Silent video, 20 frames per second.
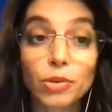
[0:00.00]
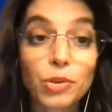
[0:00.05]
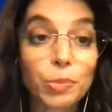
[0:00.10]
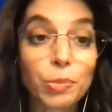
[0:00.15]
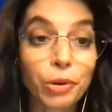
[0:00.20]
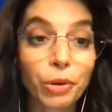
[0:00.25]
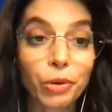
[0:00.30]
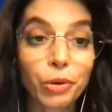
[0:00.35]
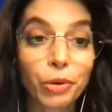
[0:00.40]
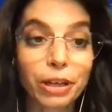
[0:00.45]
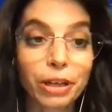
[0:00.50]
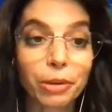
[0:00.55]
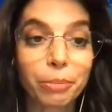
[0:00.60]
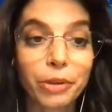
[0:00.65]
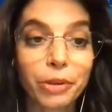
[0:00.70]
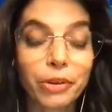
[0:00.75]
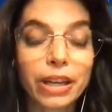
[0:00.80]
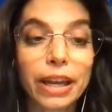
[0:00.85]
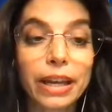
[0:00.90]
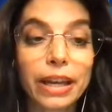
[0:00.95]

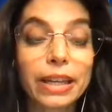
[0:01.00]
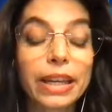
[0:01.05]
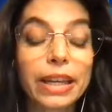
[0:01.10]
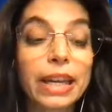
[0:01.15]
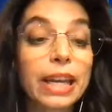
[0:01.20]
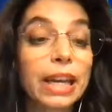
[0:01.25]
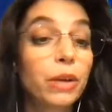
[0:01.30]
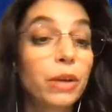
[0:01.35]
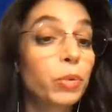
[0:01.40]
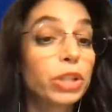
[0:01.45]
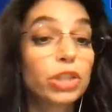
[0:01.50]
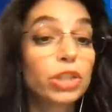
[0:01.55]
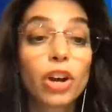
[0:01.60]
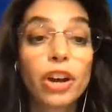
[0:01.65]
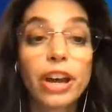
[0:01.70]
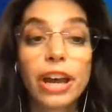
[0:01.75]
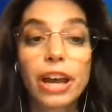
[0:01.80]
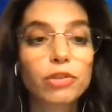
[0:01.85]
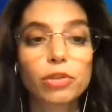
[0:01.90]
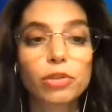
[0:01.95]
program, okay? We
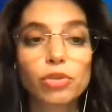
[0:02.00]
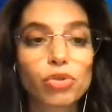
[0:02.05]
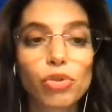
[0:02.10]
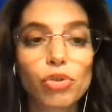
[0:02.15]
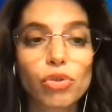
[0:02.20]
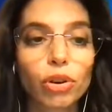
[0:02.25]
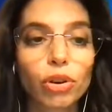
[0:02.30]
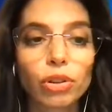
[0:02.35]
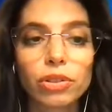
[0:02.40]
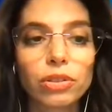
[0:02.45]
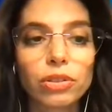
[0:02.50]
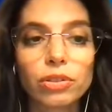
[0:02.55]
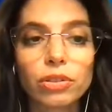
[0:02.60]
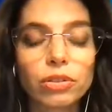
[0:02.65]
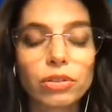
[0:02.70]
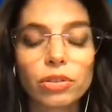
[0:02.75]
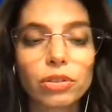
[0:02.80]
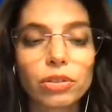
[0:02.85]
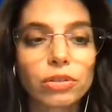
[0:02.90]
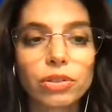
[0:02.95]
don't have control
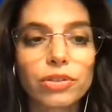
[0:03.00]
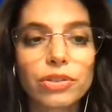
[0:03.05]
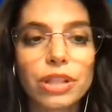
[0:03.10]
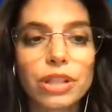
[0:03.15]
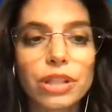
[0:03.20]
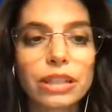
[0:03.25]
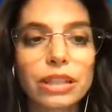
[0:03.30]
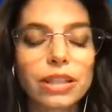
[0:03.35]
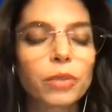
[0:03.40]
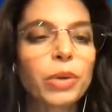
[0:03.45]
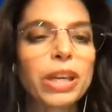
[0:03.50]
on those data.